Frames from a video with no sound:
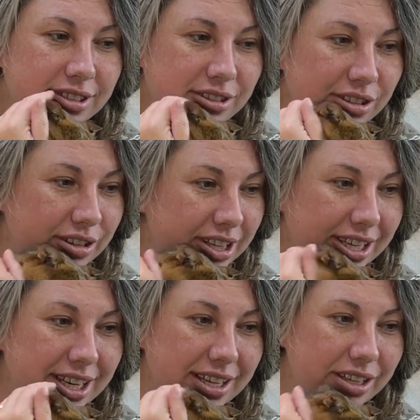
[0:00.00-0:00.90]
They're
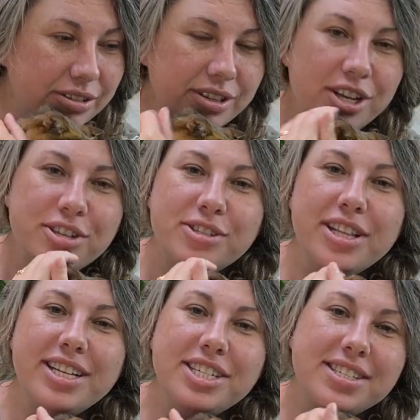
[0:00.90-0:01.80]
looking at you. So
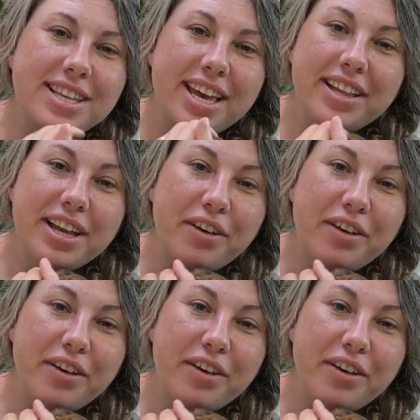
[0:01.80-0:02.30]
they just get like a